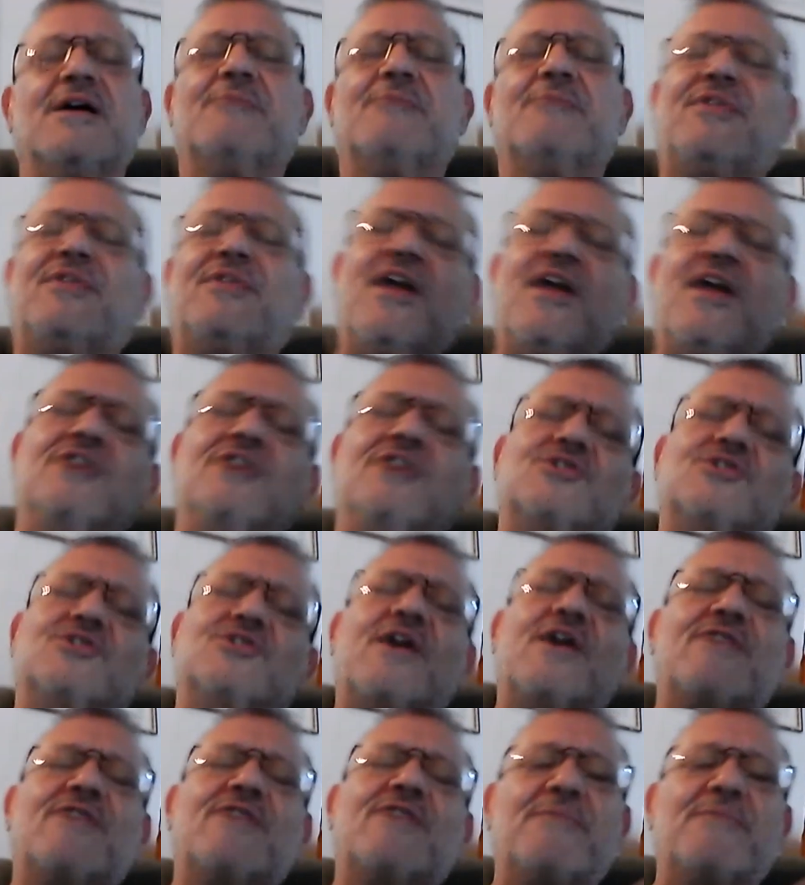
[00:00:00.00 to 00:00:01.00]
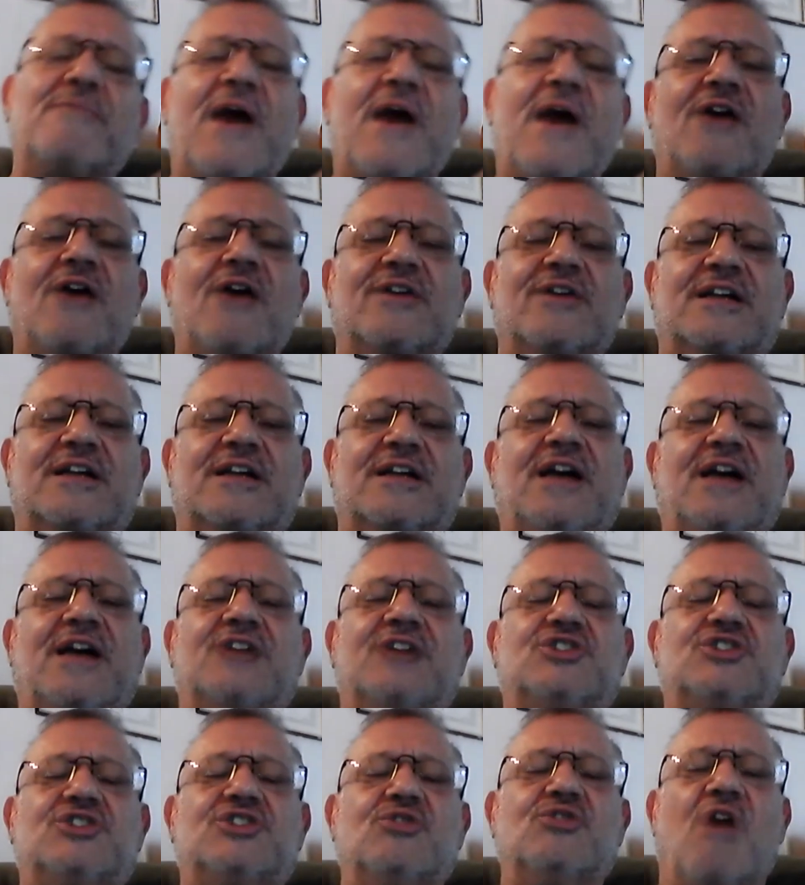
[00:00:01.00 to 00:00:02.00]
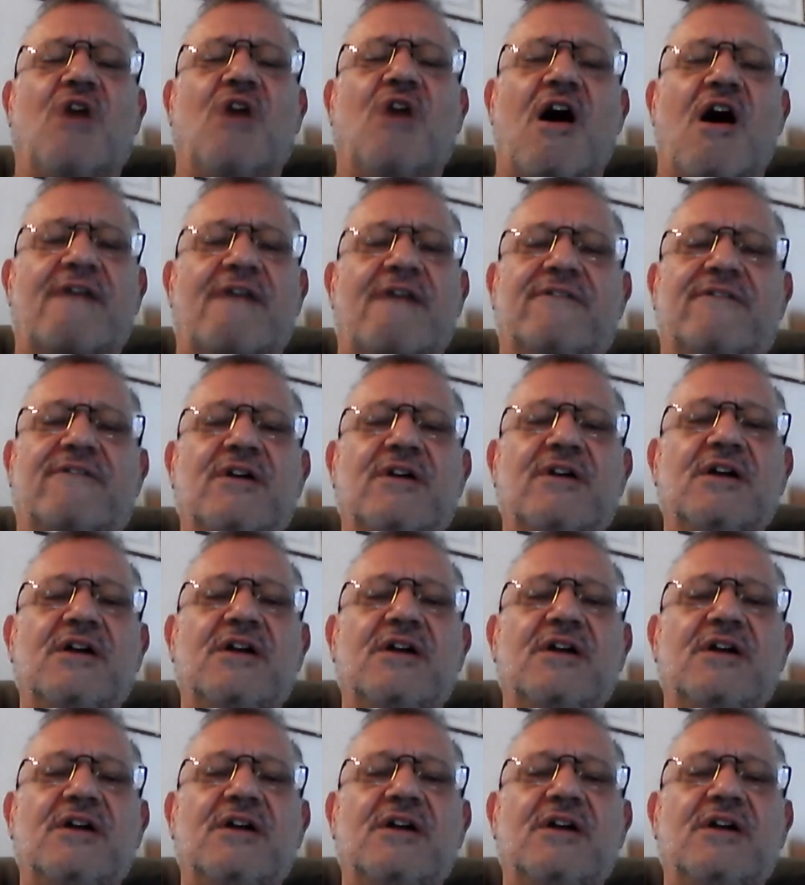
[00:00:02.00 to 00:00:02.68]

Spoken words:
But they also have the power to cut you off,